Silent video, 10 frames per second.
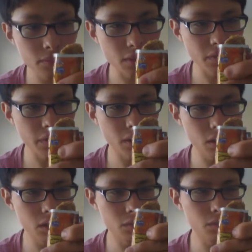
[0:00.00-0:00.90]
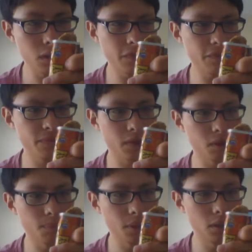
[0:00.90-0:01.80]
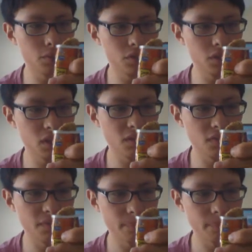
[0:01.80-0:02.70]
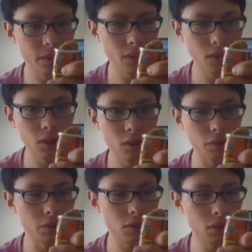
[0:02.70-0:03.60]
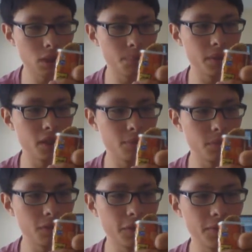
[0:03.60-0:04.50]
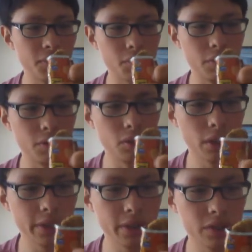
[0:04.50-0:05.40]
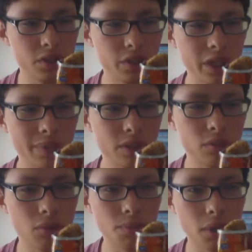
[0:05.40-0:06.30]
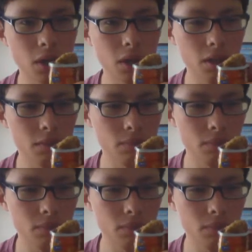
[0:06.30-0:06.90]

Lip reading: They're very hard and rough. They're composed of granola, peanut butter flavored granola, and shaped into a bar.